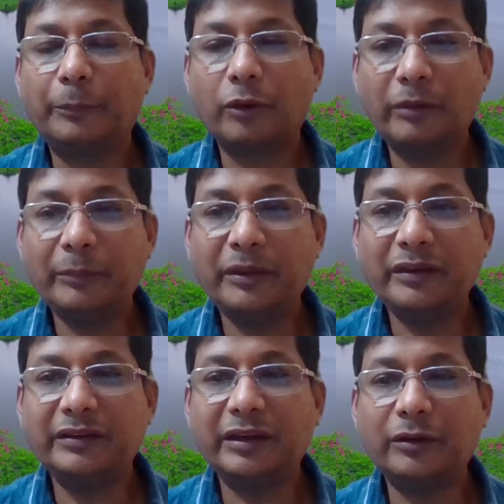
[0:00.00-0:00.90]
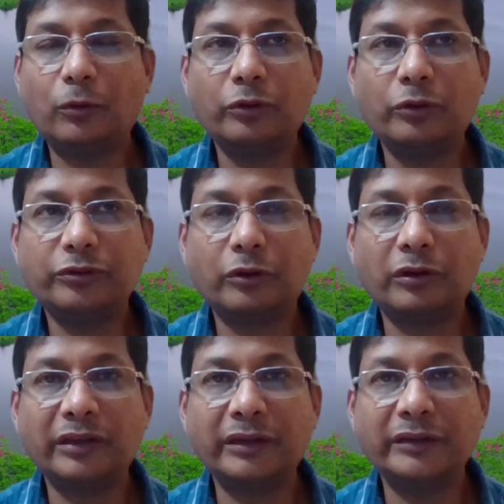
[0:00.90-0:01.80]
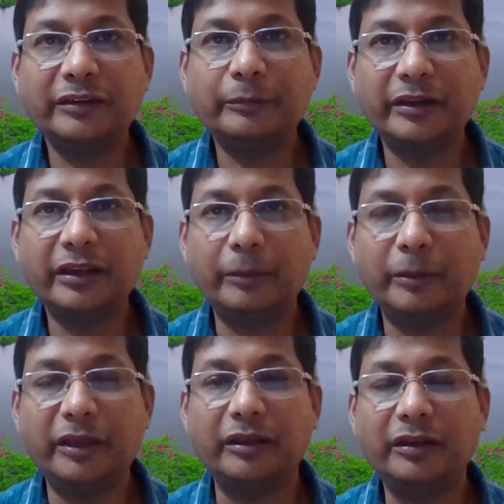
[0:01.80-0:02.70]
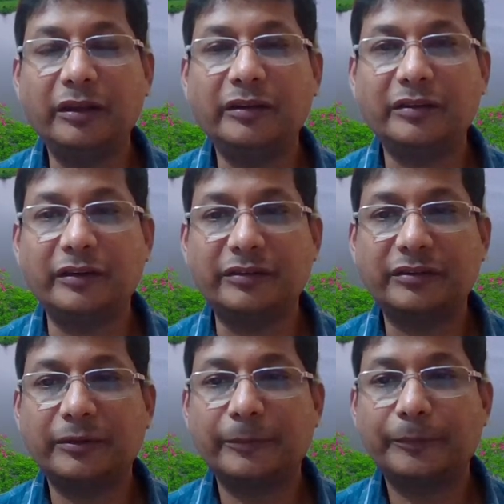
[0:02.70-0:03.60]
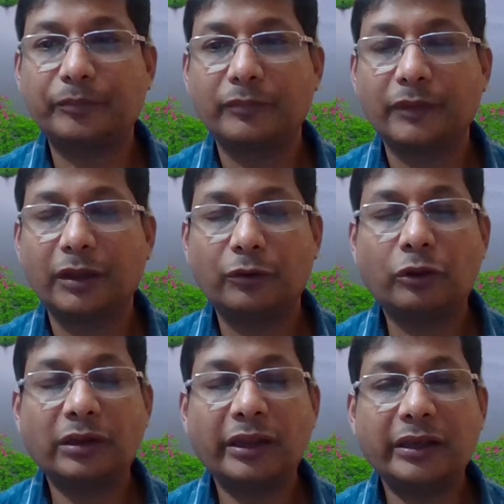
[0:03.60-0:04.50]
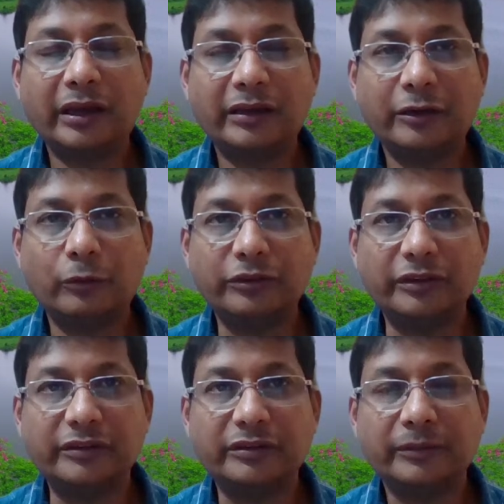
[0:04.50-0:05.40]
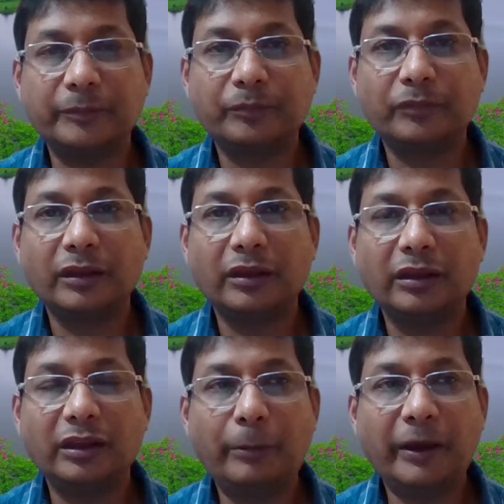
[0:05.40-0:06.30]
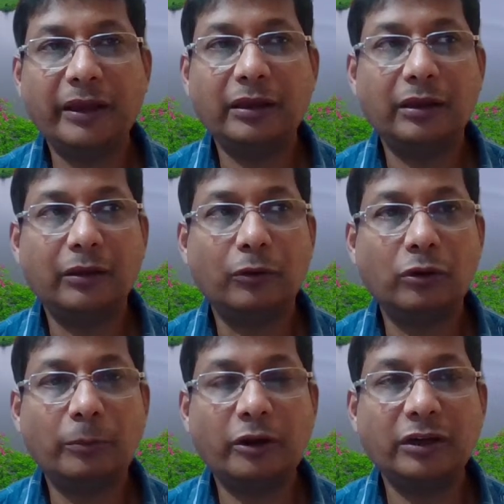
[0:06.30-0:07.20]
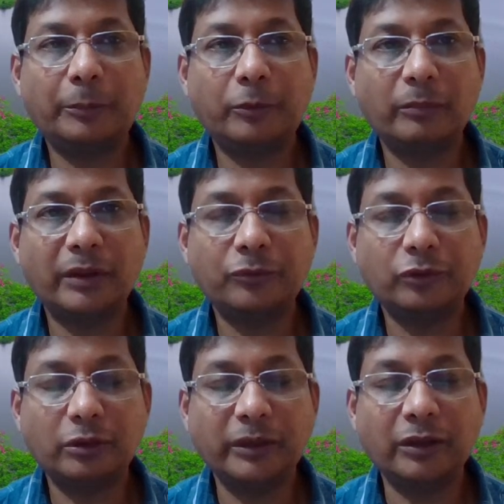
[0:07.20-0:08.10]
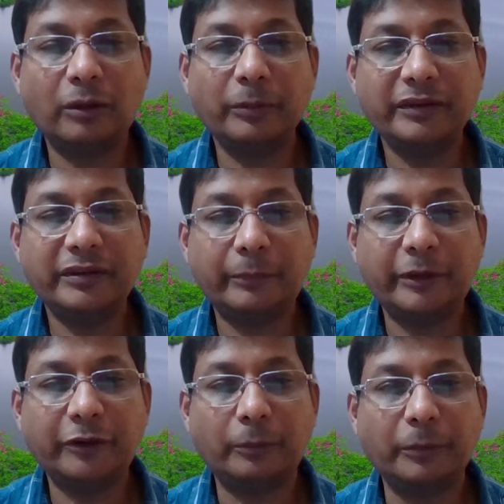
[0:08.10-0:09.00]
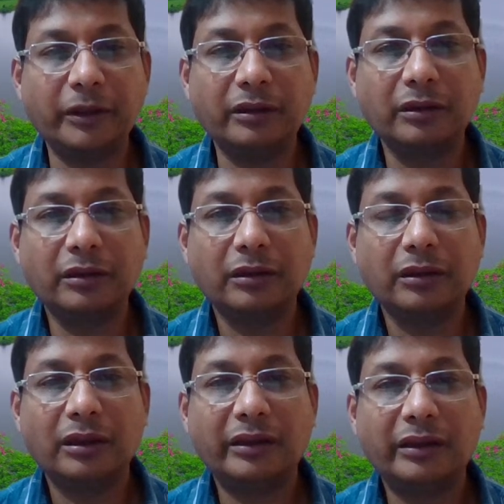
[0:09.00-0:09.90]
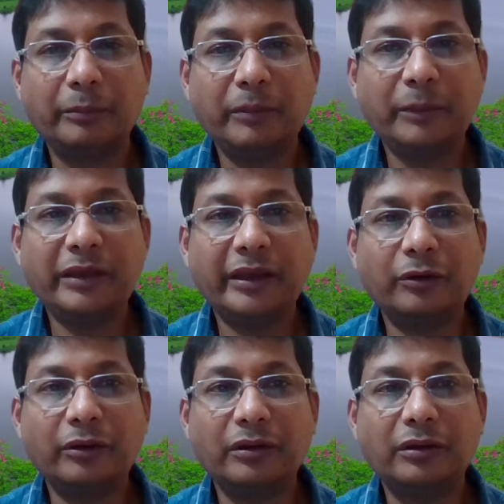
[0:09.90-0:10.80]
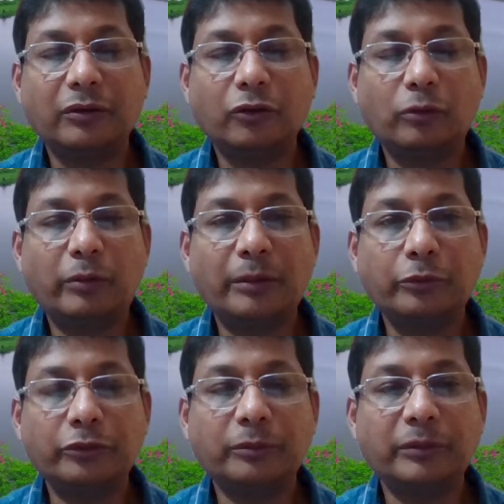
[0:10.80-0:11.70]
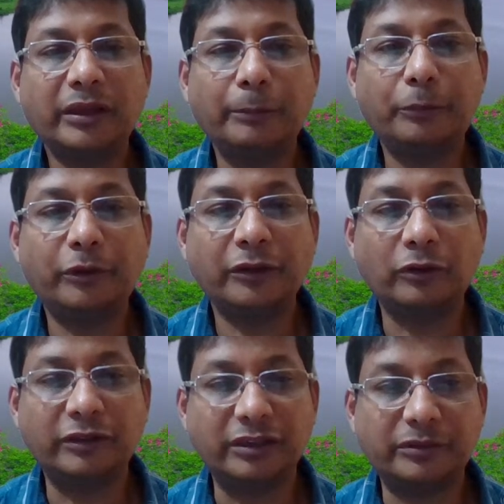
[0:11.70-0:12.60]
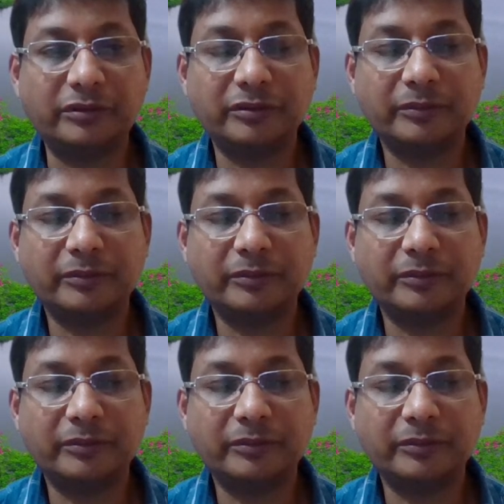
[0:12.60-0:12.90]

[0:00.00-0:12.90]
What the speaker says: problem is the course content is very heavy in this case, not like other courses. If I go for the problem solving of each and every topic, then maybe I cannot cover most of the important concepts.